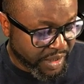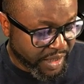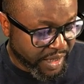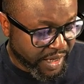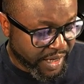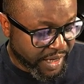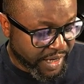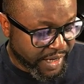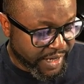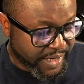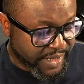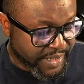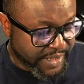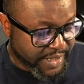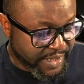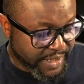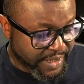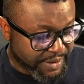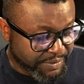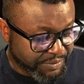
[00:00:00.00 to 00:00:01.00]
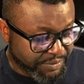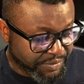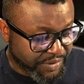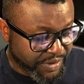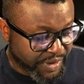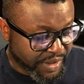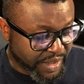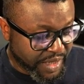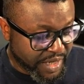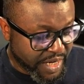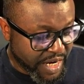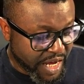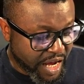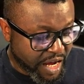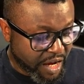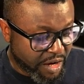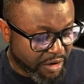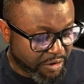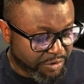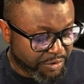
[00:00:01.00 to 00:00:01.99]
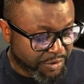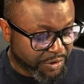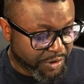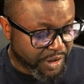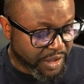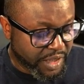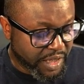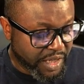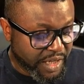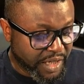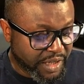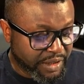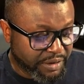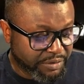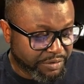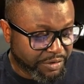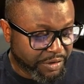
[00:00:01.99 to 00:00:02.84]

and now for the